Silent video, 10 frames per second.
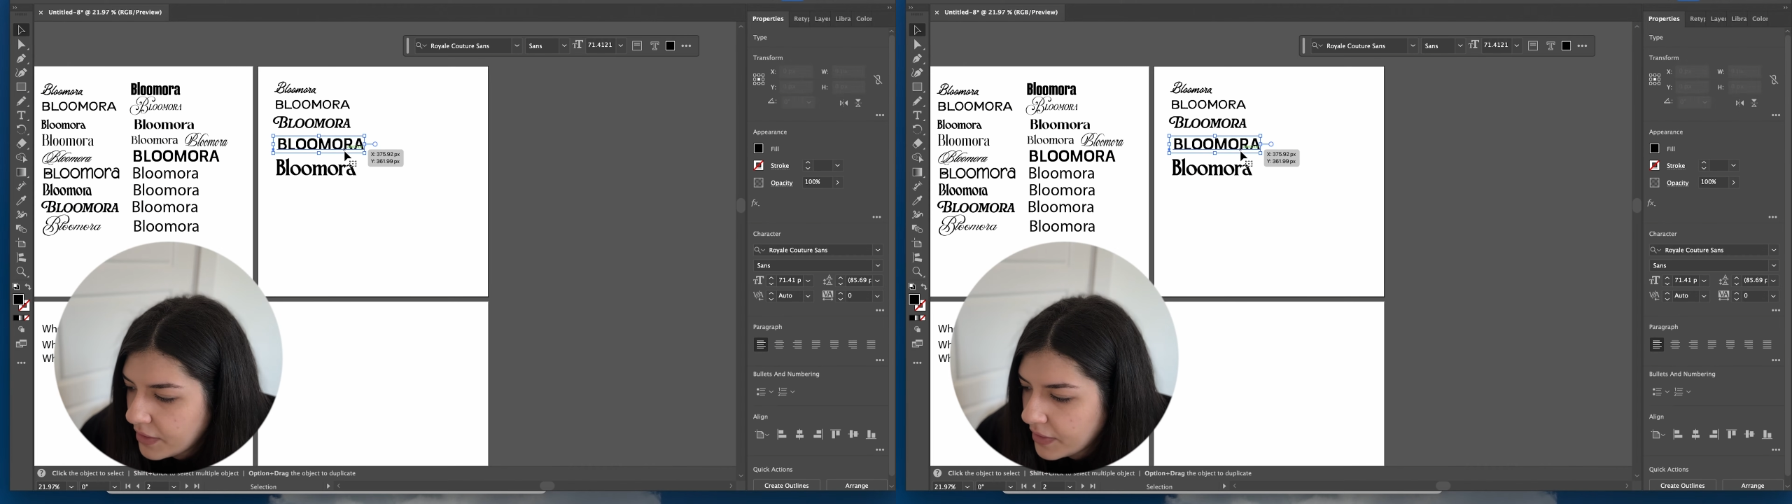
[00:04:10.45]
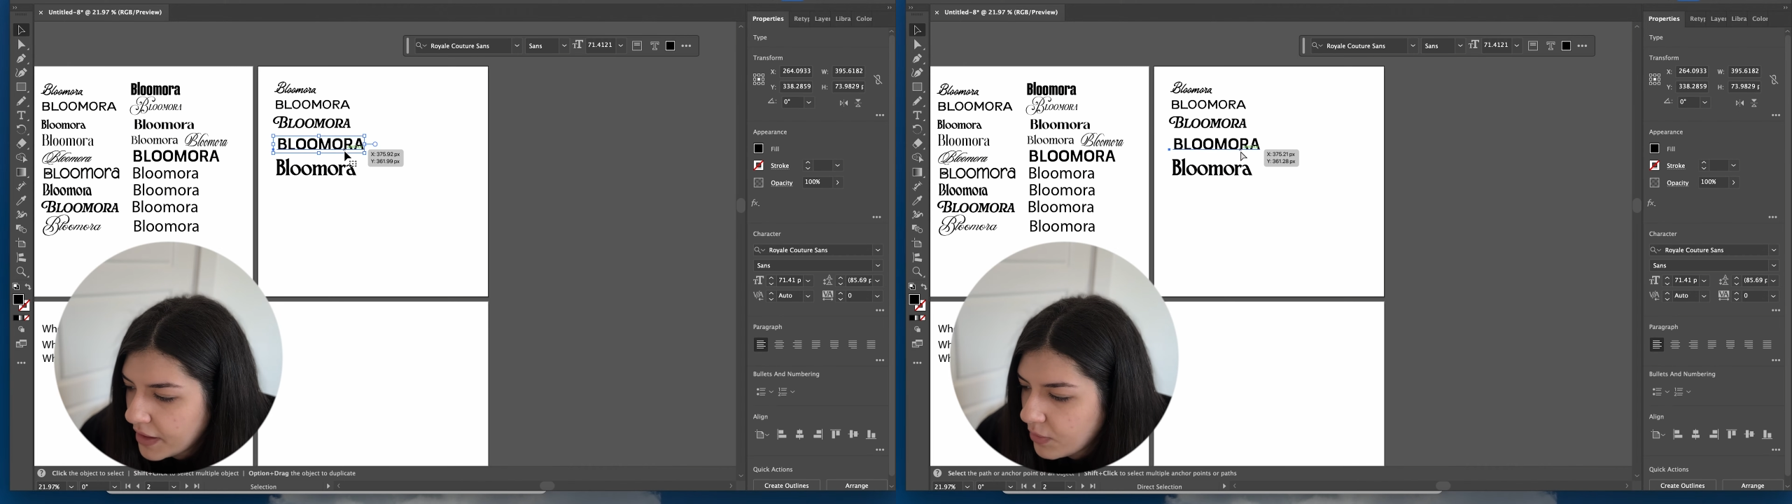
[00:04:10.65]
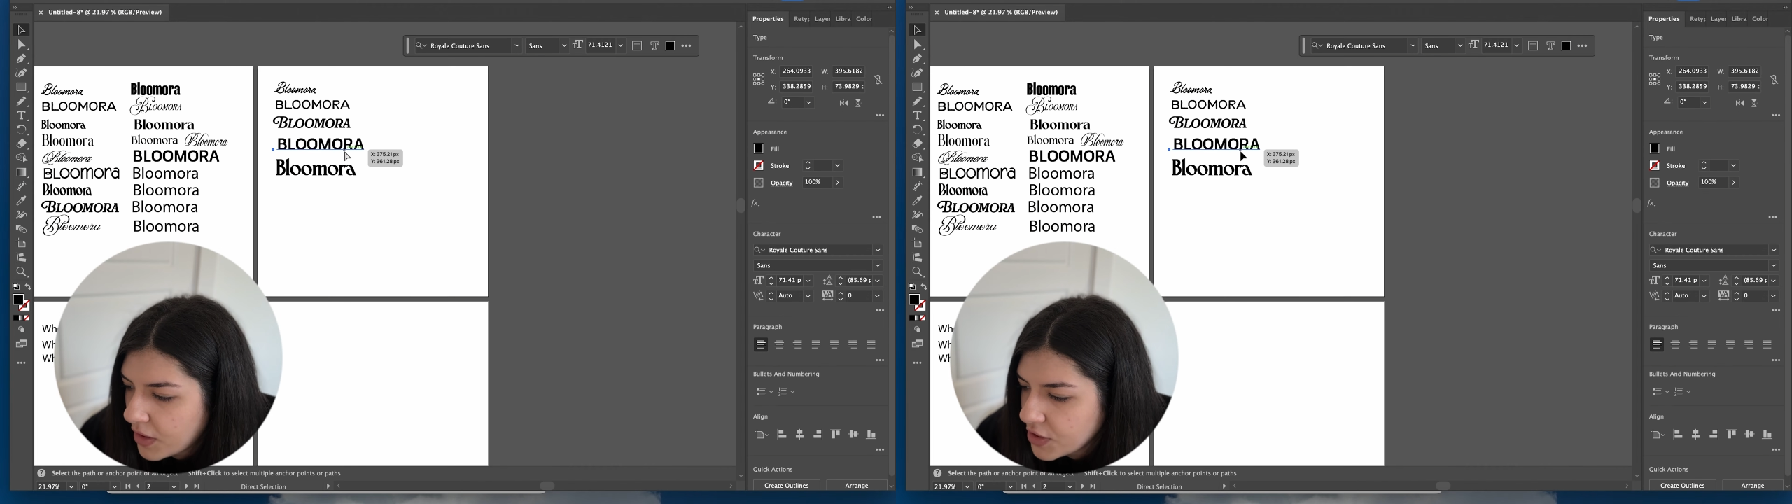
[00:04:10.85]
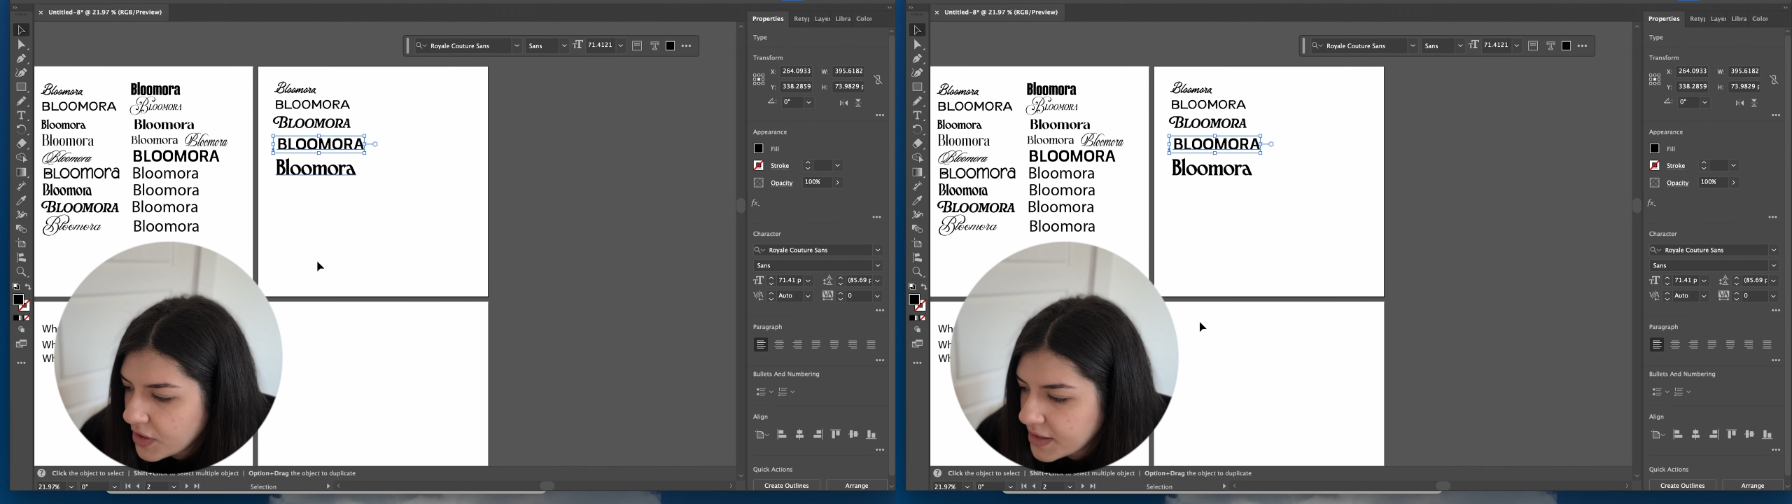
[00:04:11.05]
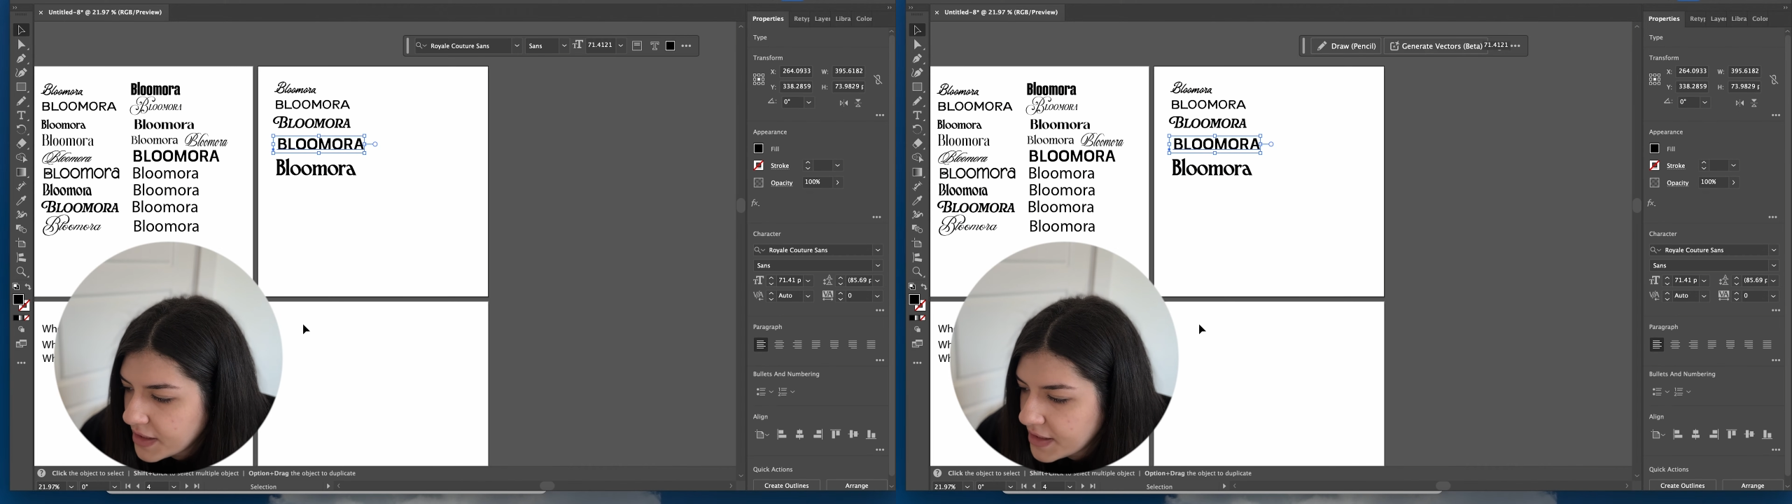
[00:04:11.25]
Okay, I want to try
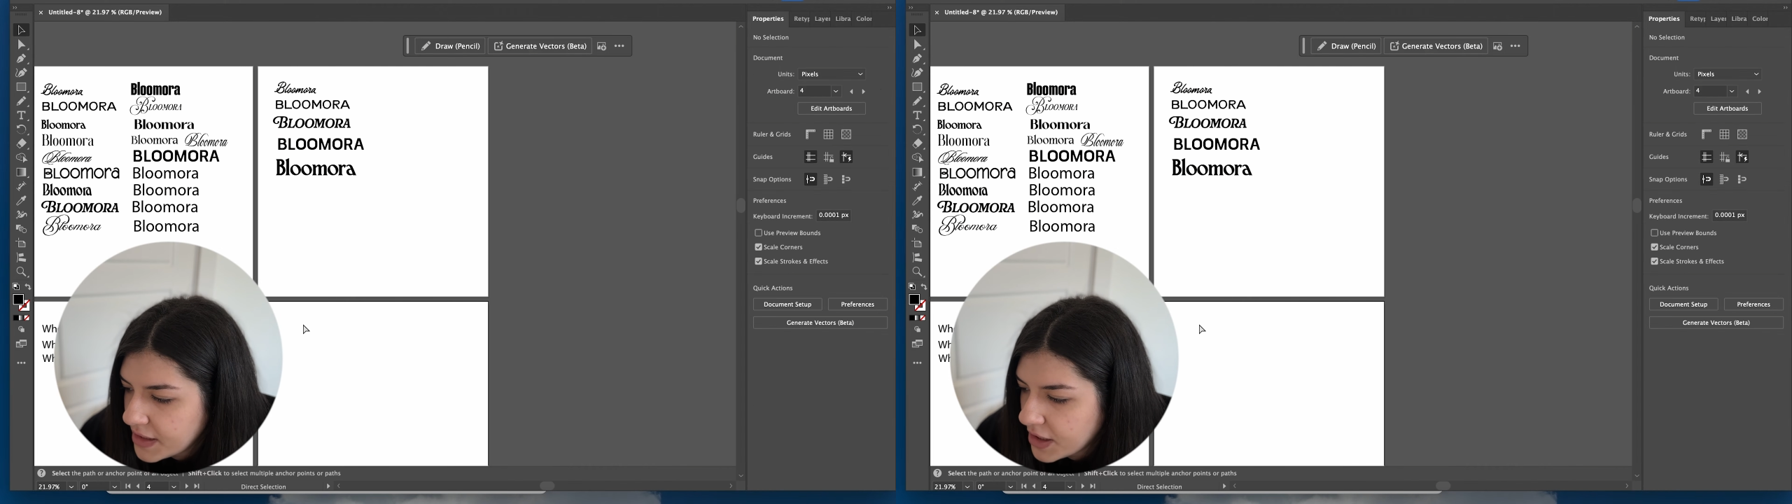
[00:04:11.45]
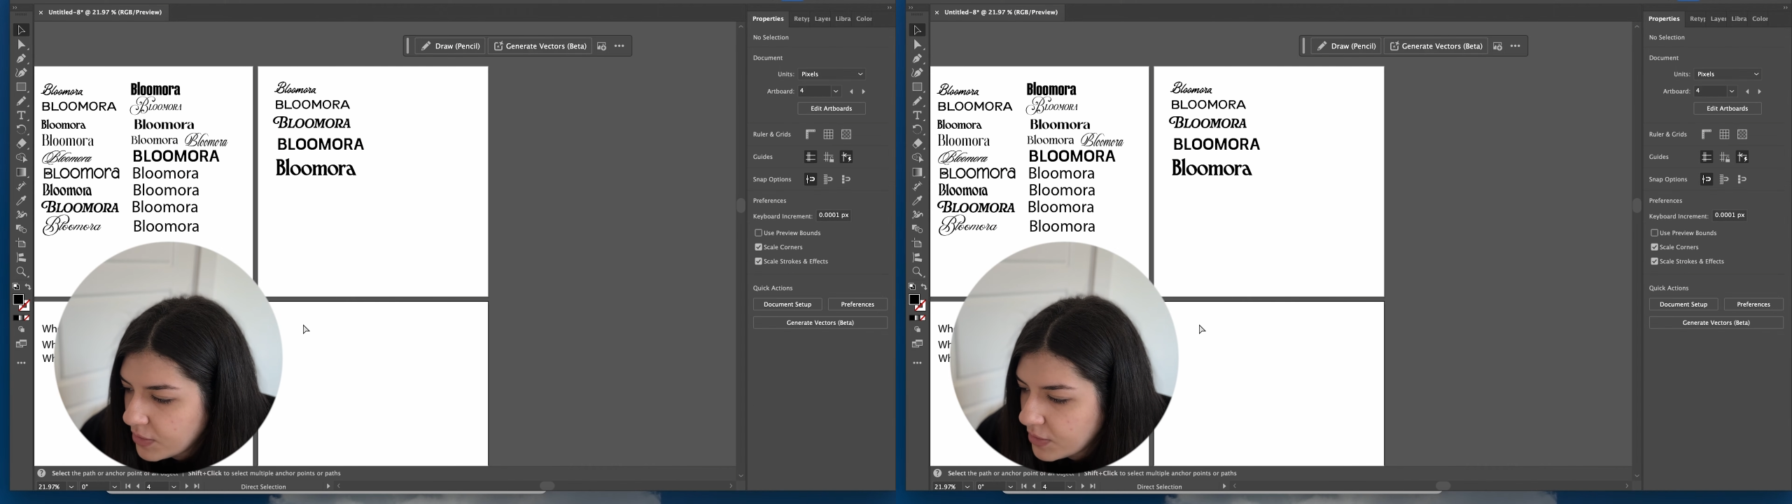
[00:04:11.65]
this idea